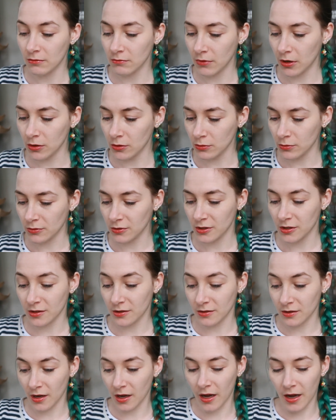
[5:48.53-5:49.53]
Oh,
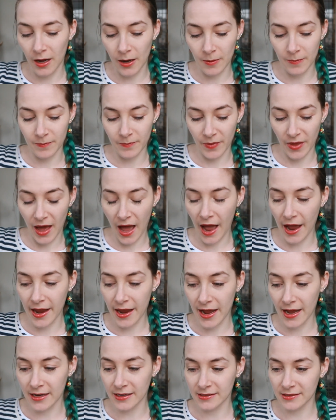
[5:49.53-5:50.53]
I
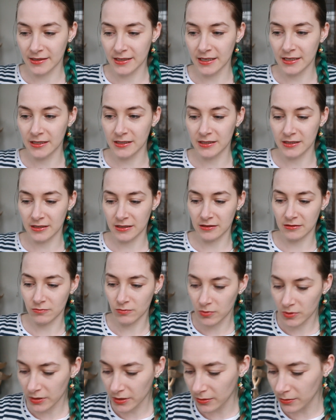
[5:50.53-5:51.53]
had knitted,
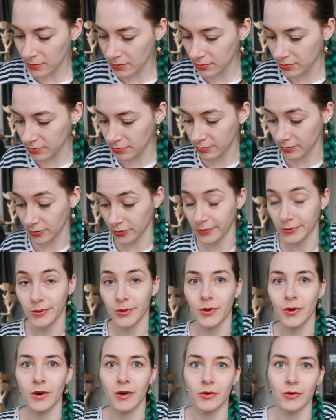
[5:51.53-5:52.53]
well,
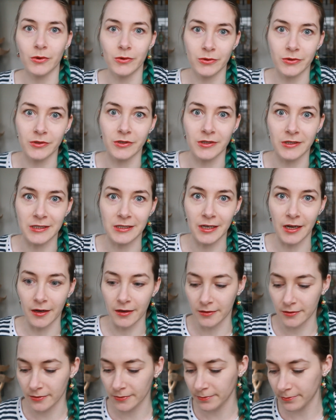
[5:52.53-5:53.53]
hold on a
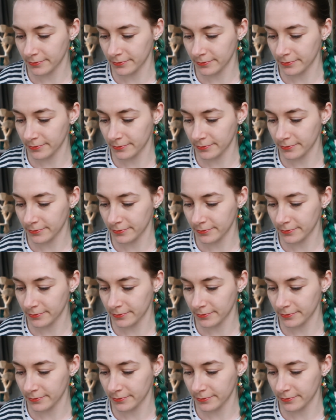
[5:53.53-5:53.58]
second.